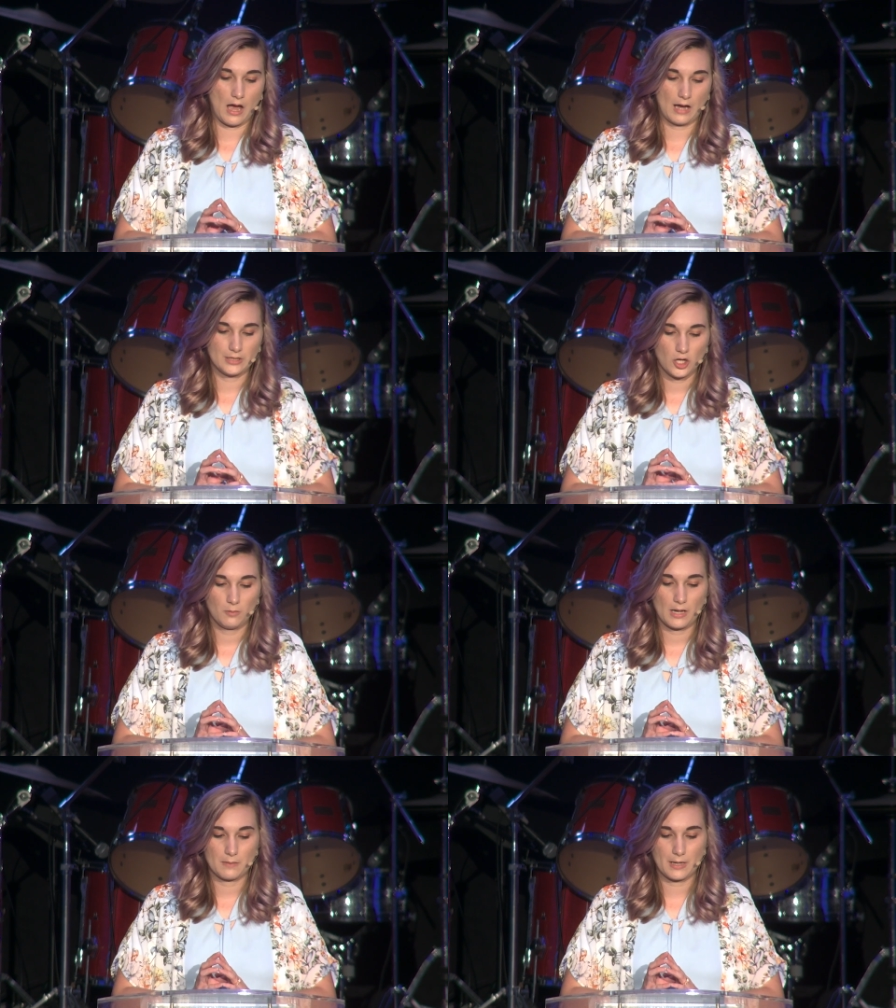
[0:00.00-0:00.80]
I know
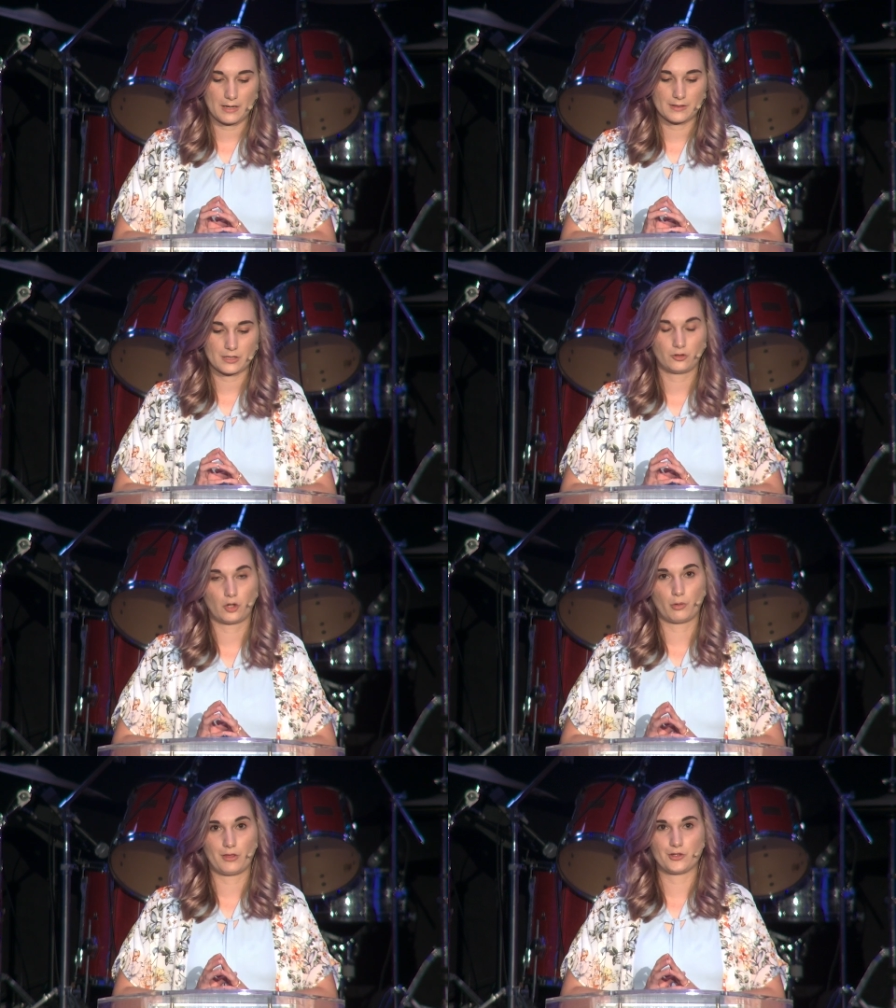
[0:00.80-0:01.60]
my parents and
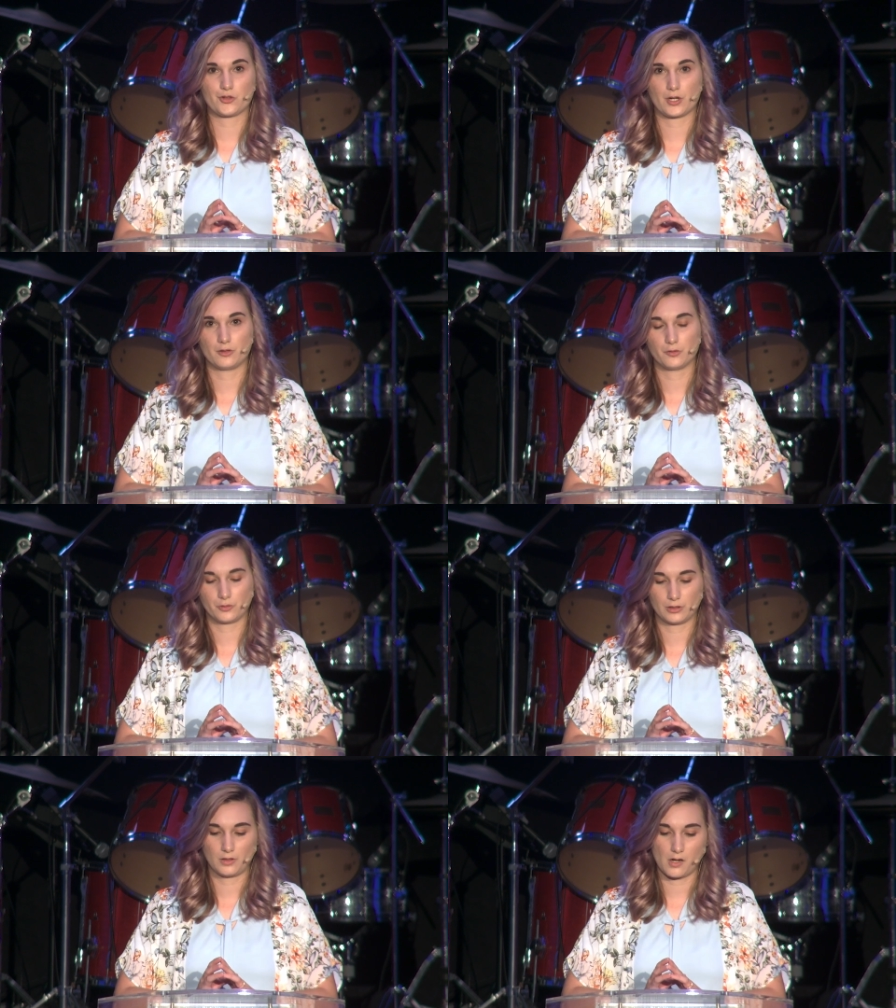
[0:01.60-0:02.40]
older brother struggled
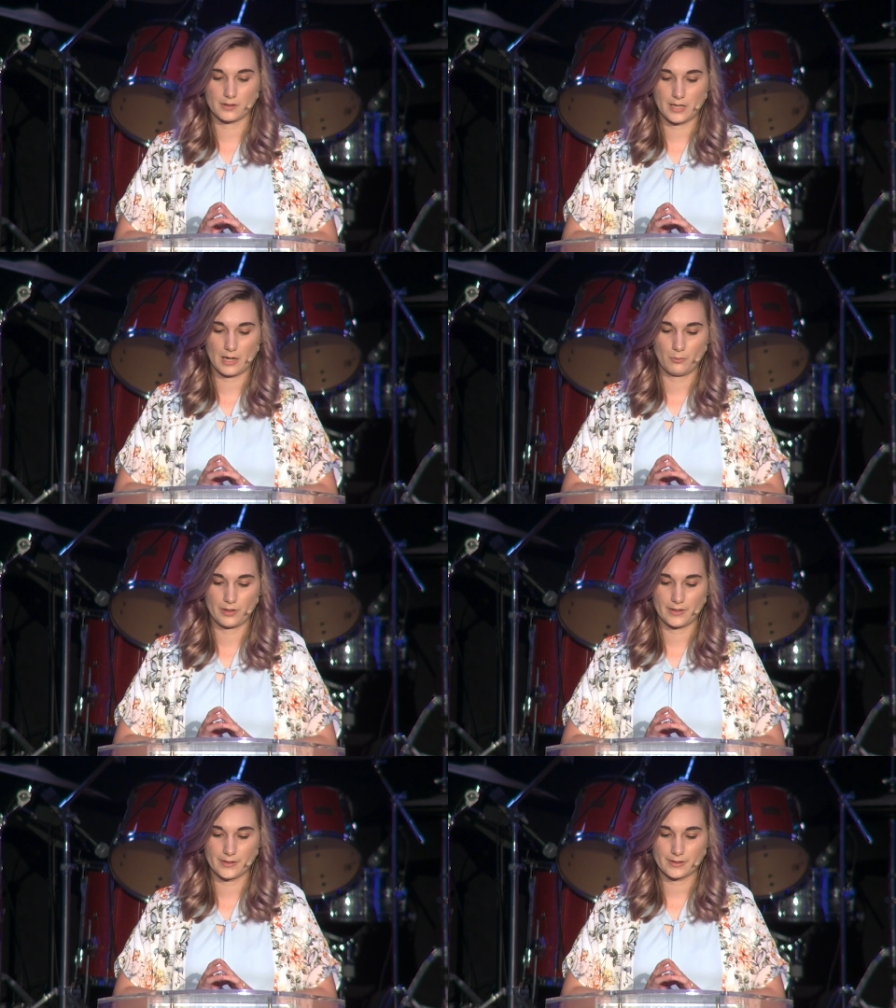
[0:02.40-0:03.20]
for a long time
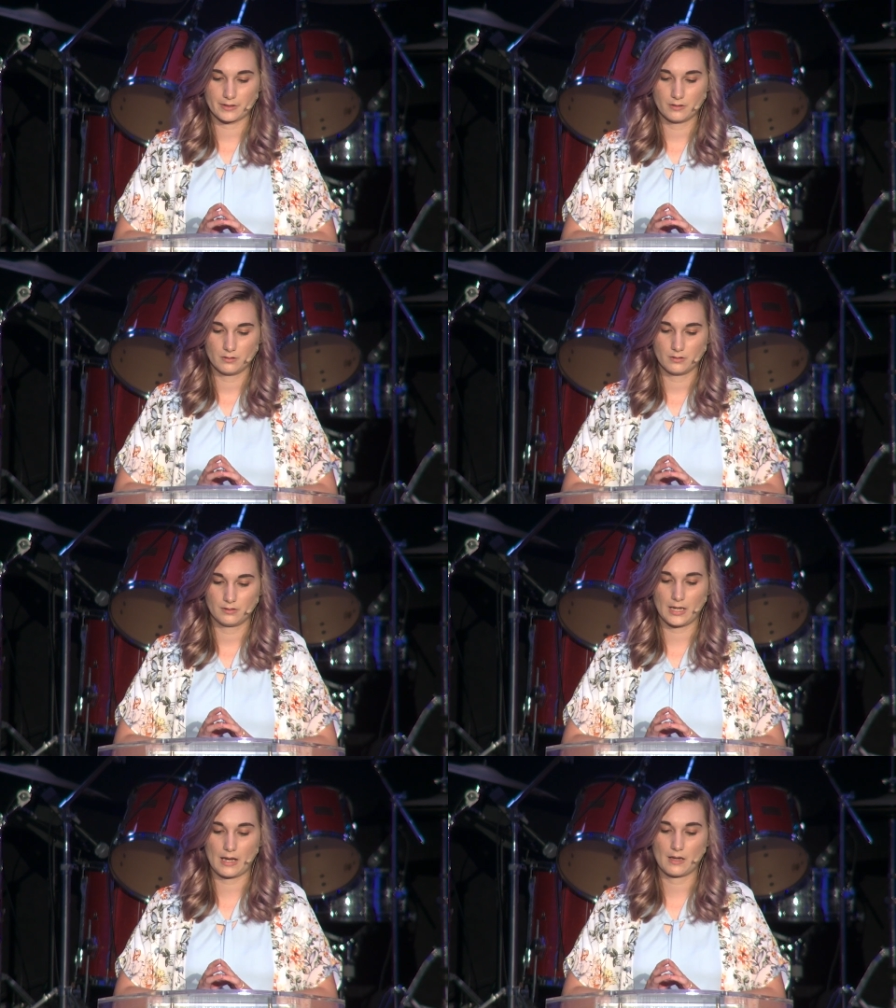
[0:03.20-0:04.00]
with this.
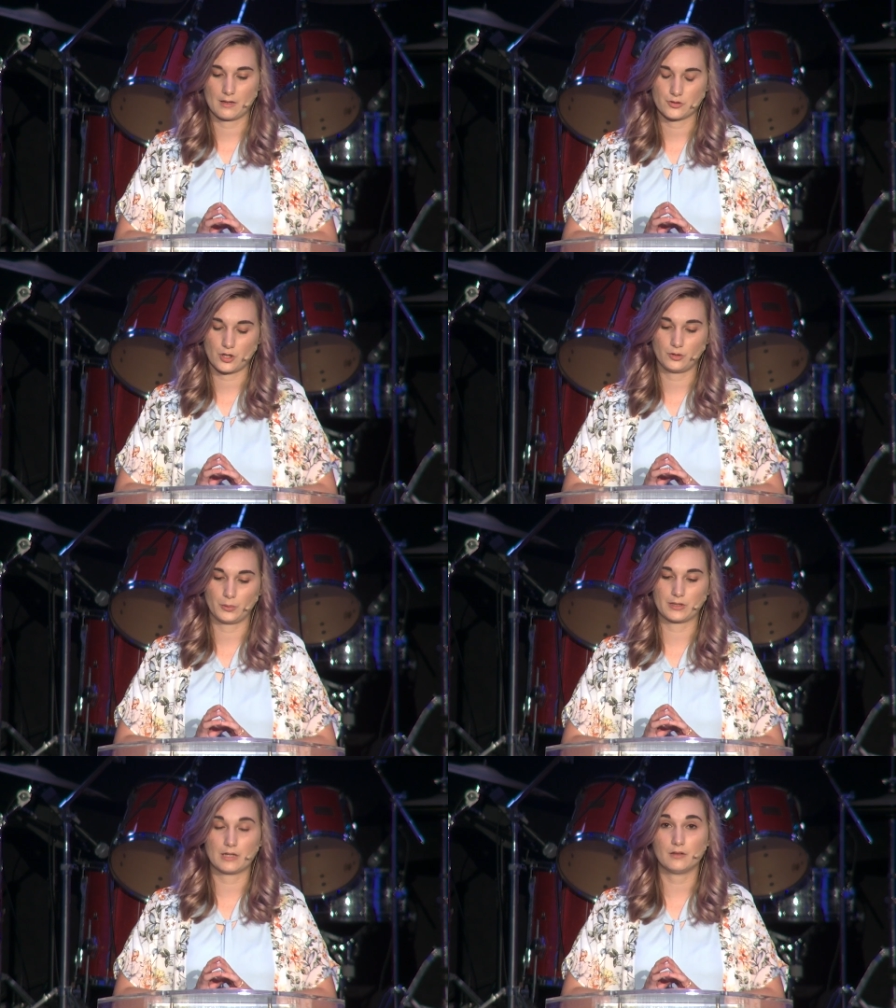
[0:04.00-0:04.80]
They struggled
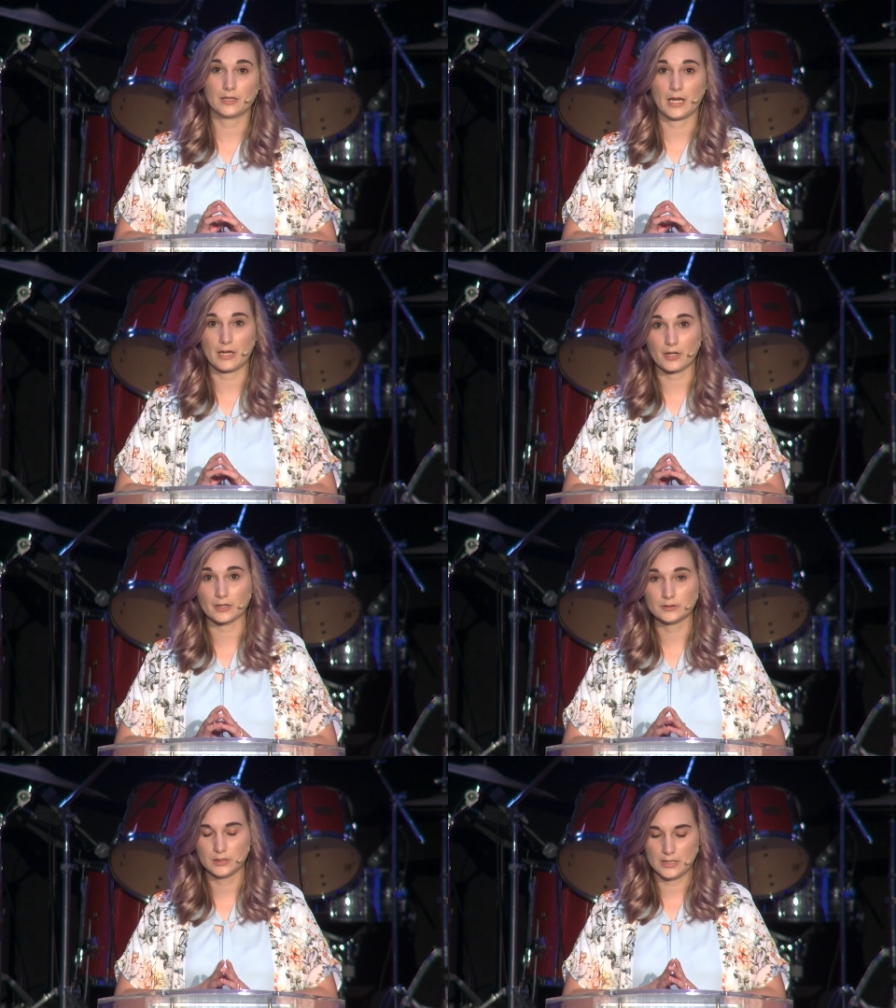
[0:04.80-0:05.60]
with guilt and anger.